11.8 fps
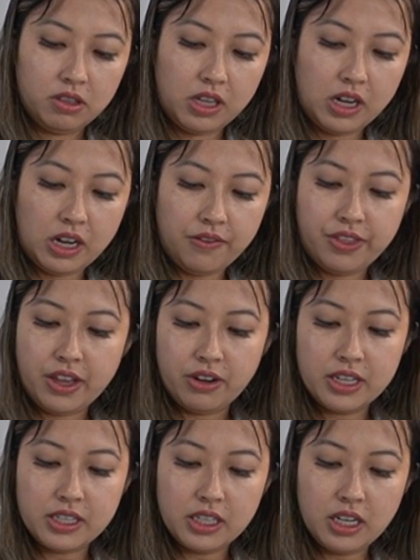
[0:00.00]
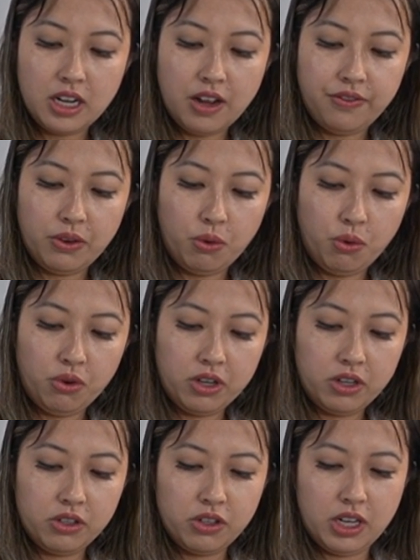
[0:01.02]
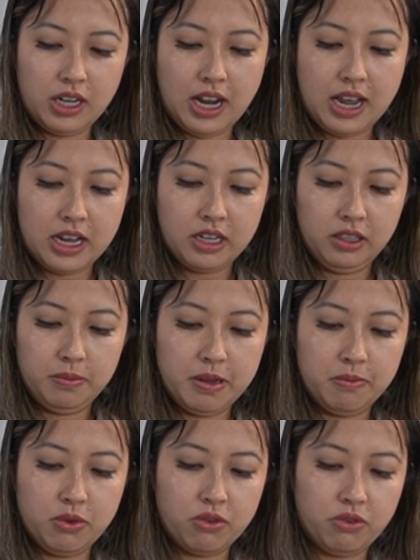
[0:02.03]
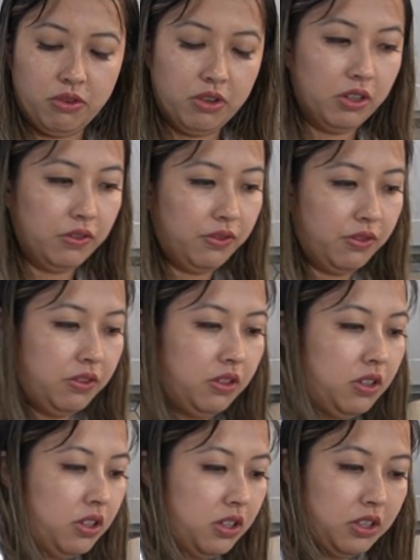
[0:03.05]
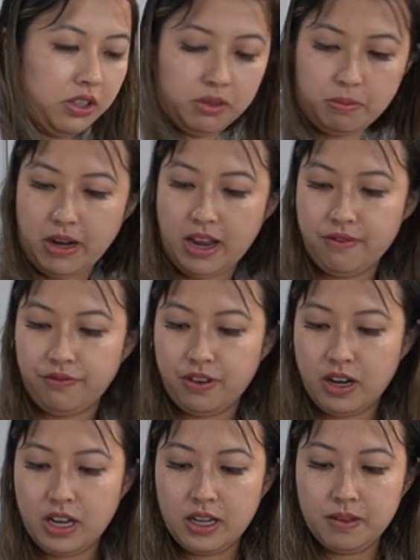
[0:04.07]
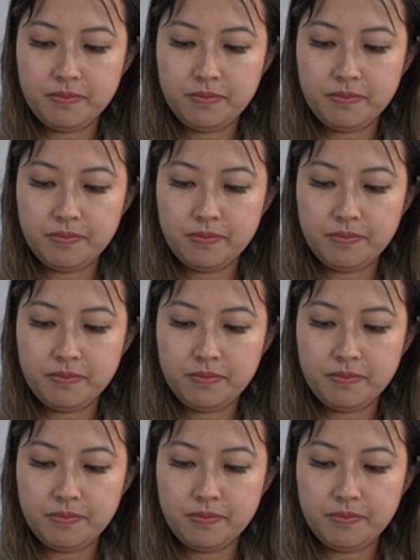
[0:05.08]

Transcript: And if there isn't enough oil, you can add a little bit more oil to pan fry.